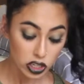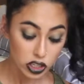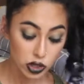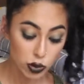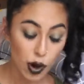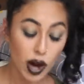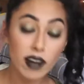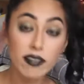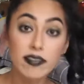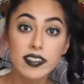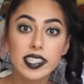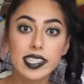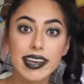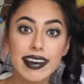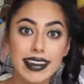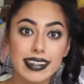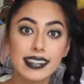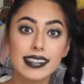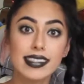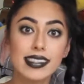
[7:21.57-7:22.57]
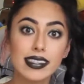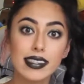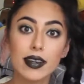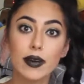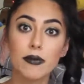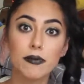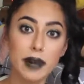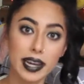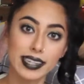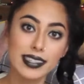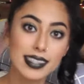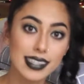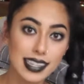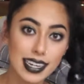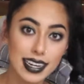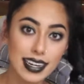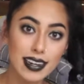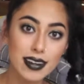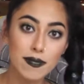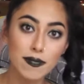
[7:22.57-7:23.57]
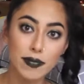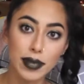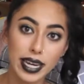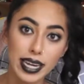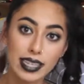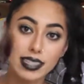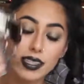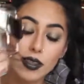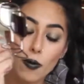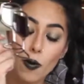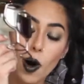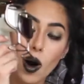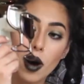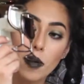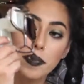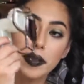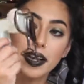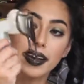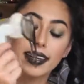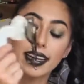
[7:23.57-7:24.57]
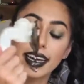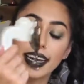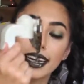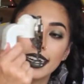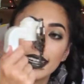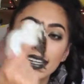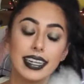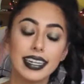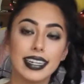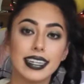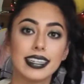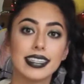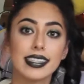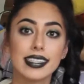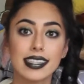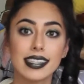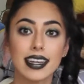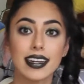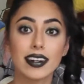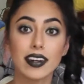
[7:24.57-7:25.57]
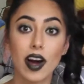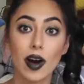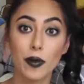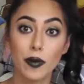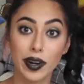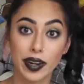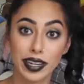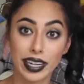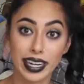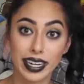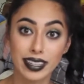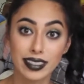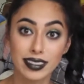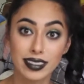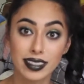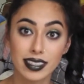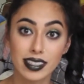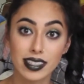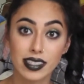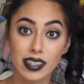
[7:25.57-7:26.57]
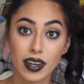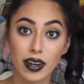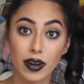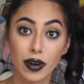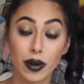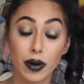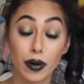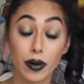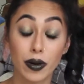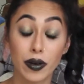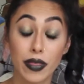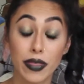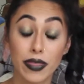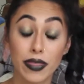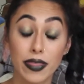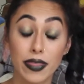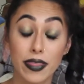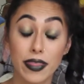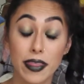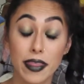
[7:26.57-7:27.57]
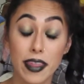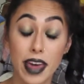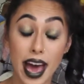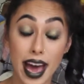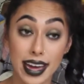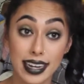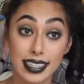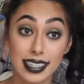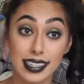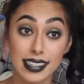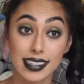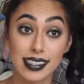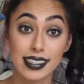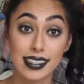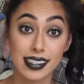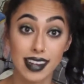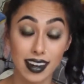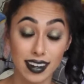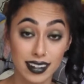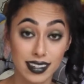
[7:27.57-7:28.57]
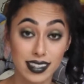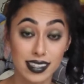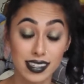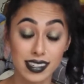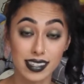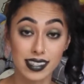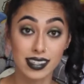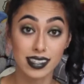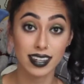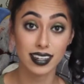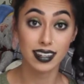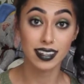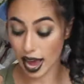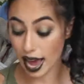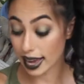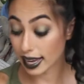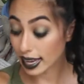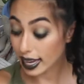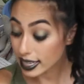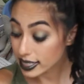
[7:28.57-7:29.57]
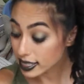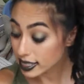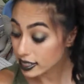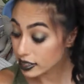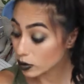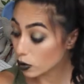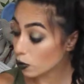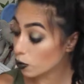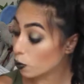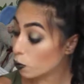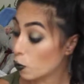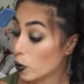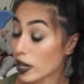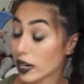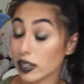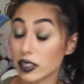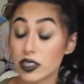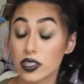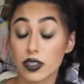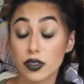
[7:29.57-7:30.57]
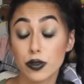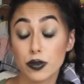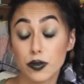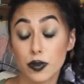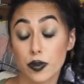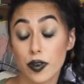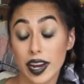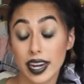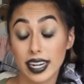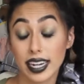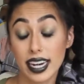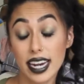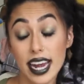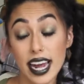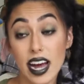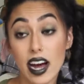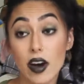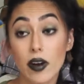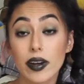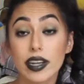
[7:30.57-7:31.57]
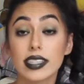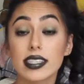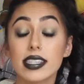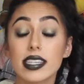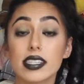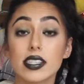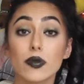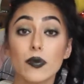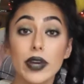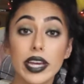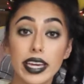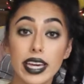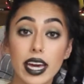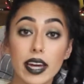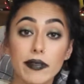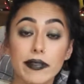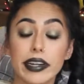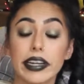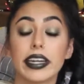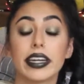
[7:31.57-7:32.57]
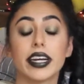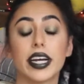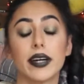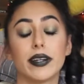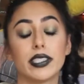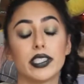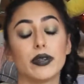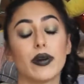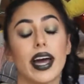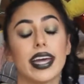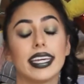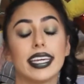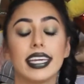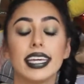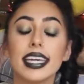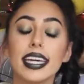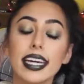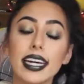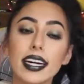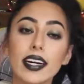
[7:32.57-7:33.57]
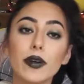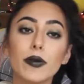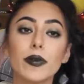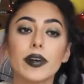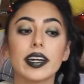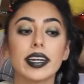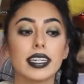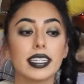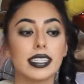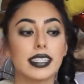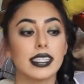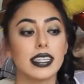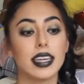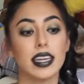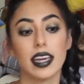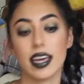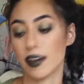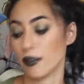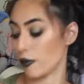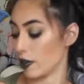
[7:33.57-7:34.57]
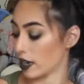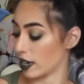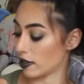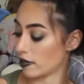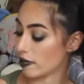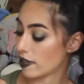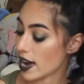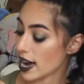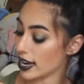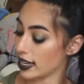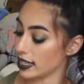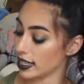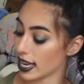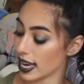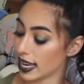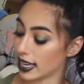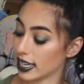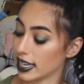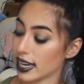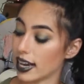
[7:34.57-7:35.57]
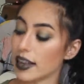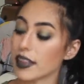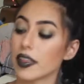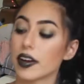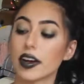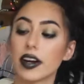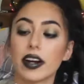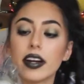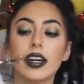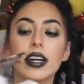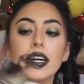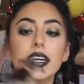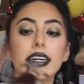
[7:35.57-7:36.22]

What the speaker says: 12 cents wasted because the wall plug-in is not working. So that sucks. I guess what I'll do for right now is this weekend we're gonna go to Ikea. We're gonna see if we can find any other